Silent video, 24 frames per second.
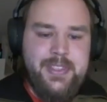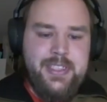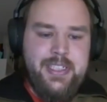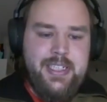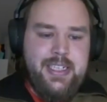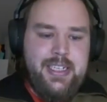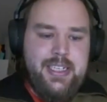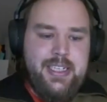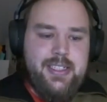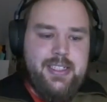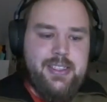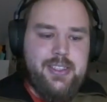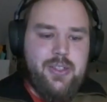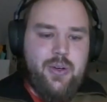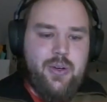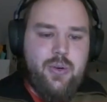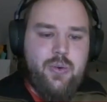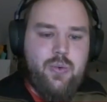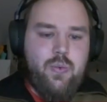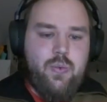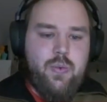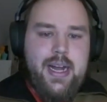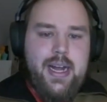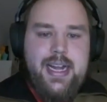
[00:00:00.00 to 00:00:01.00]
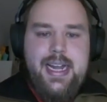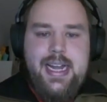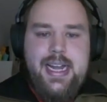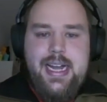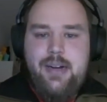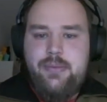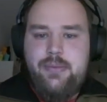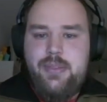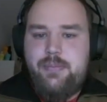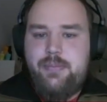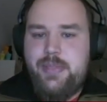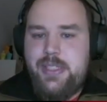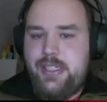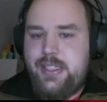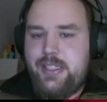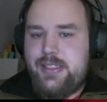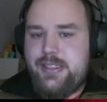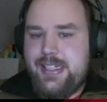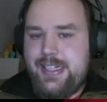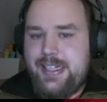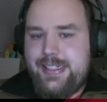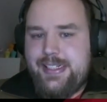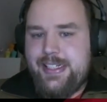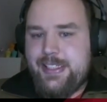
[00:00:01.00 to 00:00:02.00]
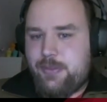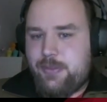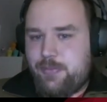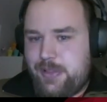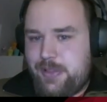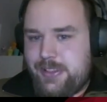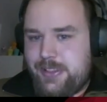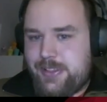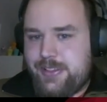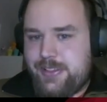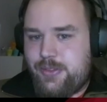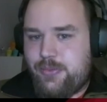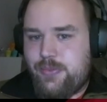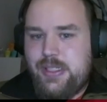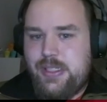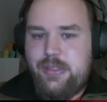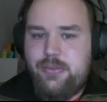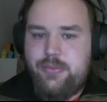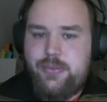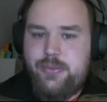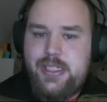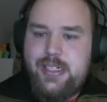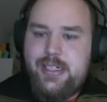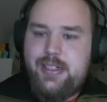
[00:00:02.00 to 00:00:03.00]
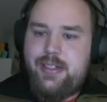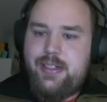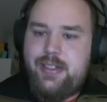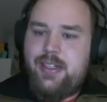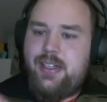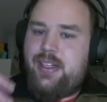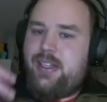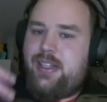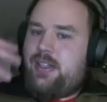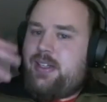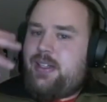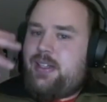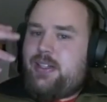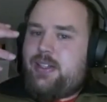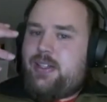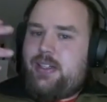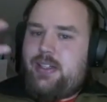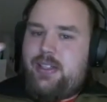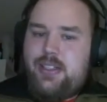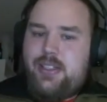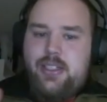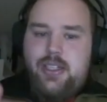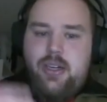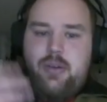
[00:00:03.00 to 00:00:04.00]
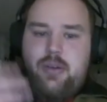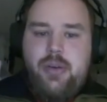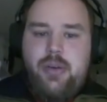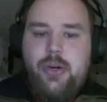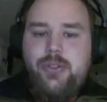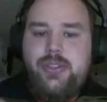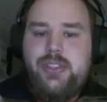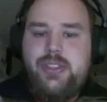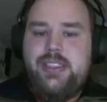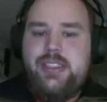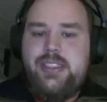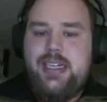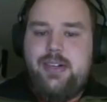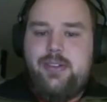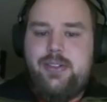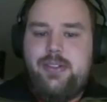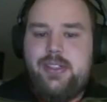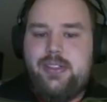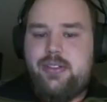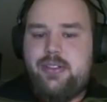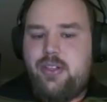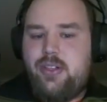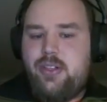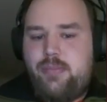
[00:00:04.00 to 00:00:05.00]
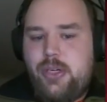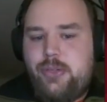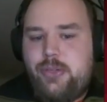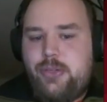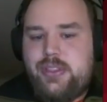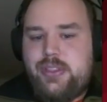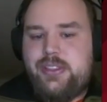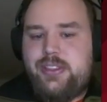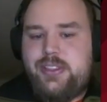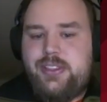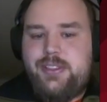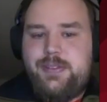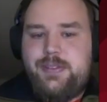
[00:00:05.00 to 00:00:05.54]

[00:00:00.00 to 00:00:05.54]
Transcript: So why are we being that explicit when we are composing our components?